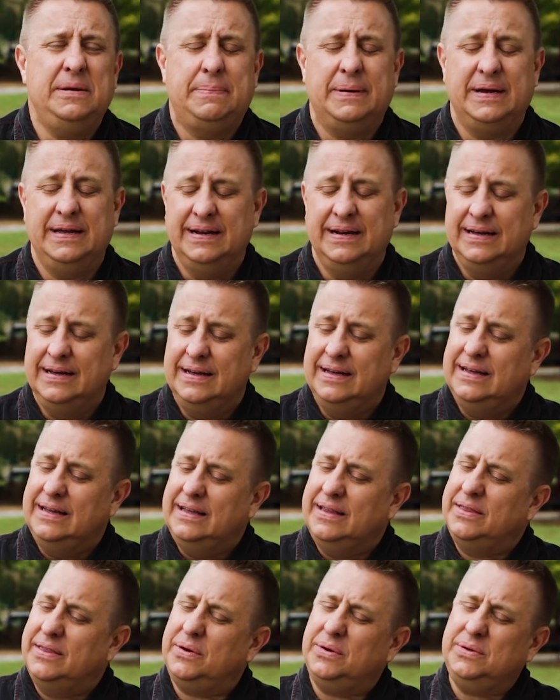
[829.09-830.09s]
But
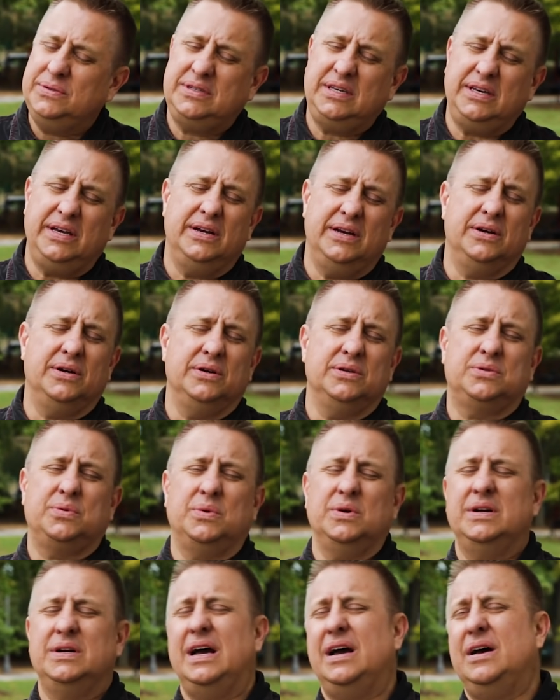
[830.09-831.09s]
those years
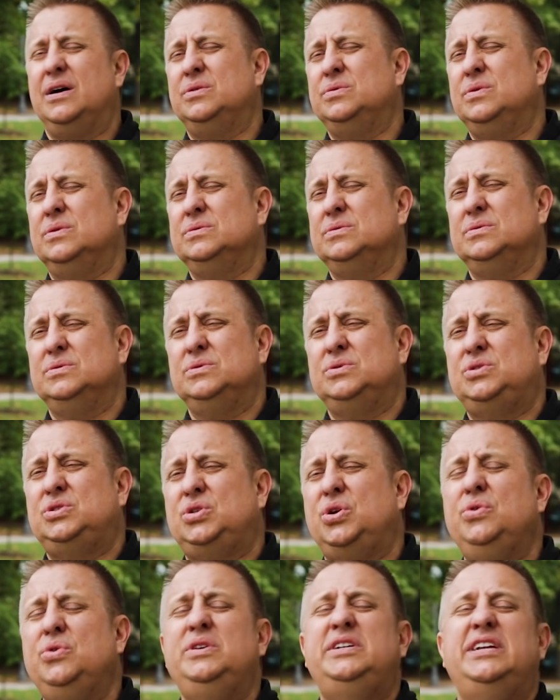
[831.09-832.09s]
were now
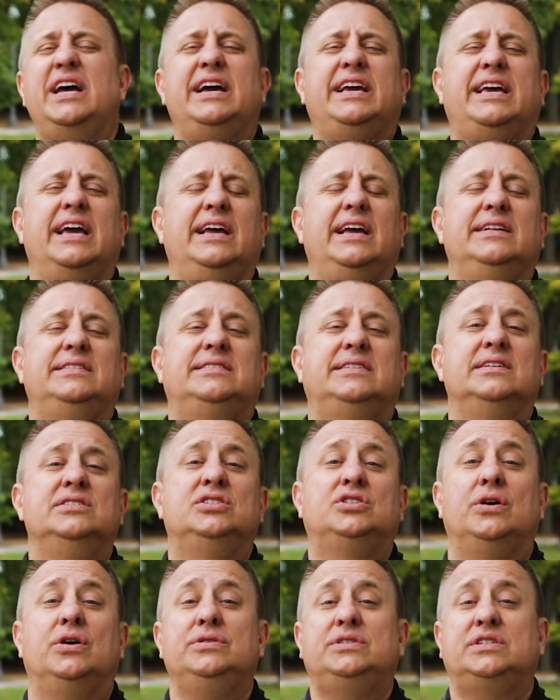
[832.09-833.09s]
2 decades in
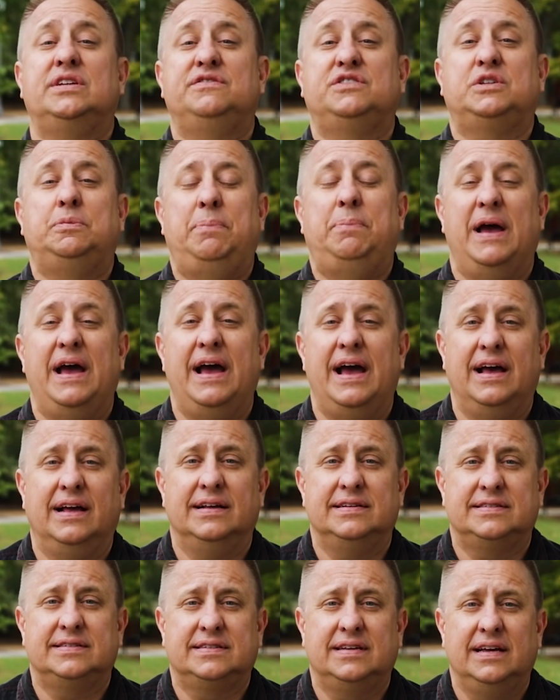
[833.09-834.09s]
Joseph's
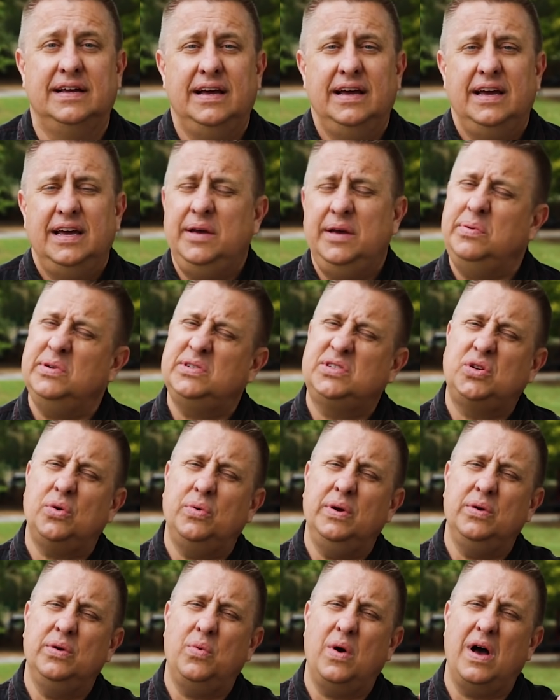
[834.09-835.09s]
past. He was
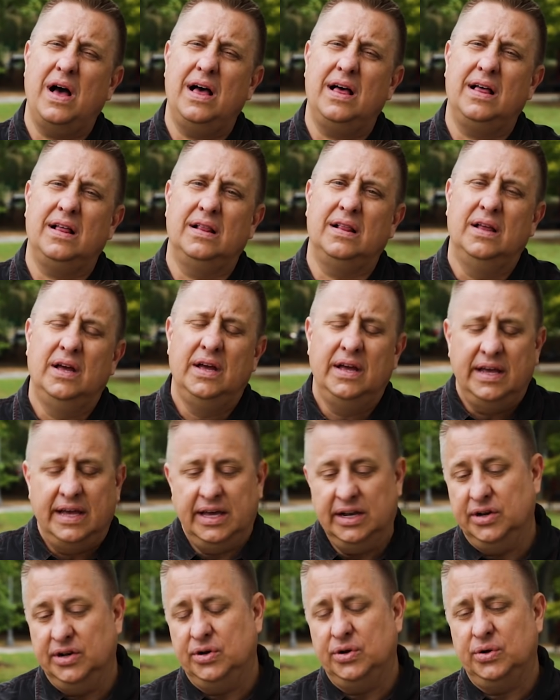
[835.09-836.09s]
doing well
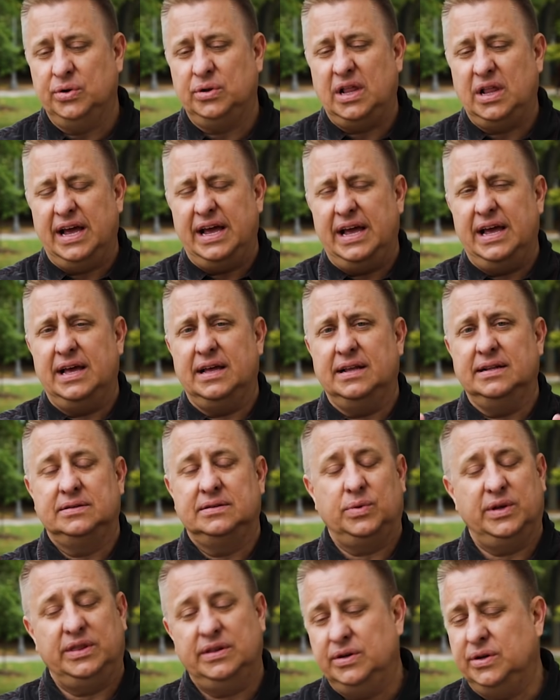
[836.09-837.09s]
in a new land
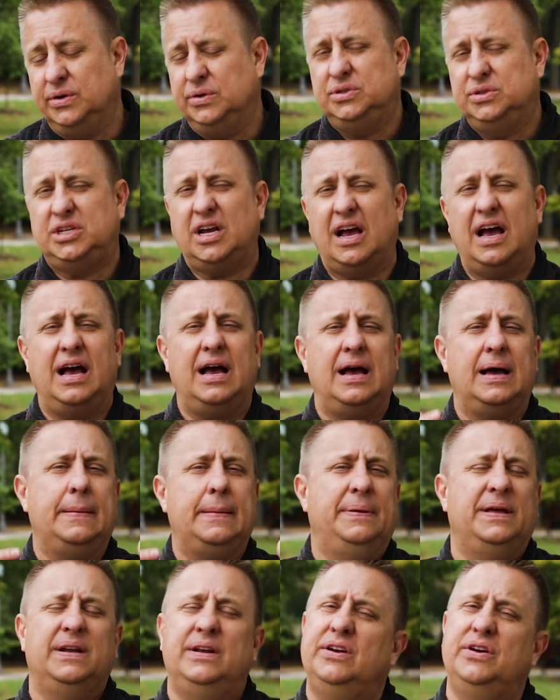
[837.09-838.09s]
with a new
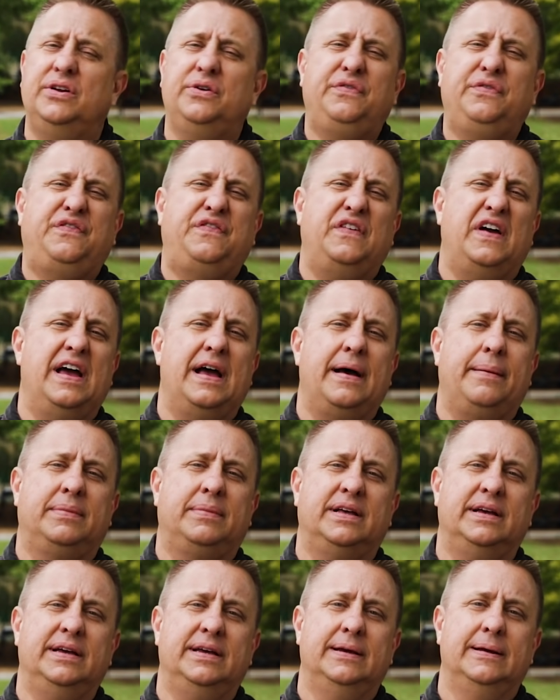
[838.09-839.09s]
job and a new
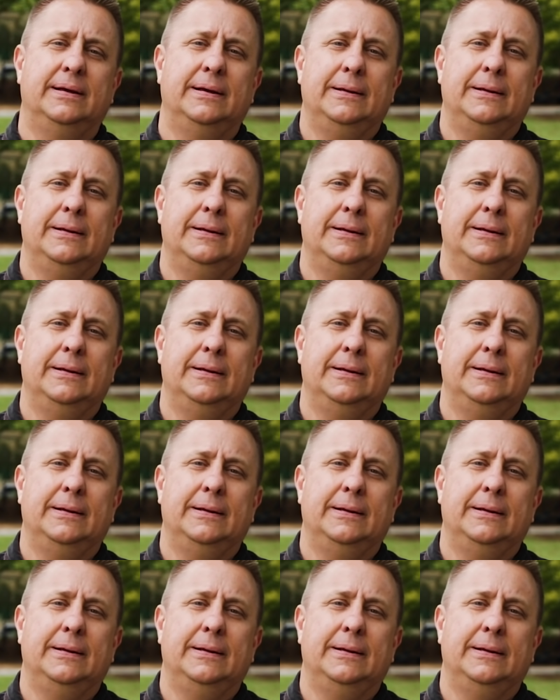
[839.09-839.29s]
family.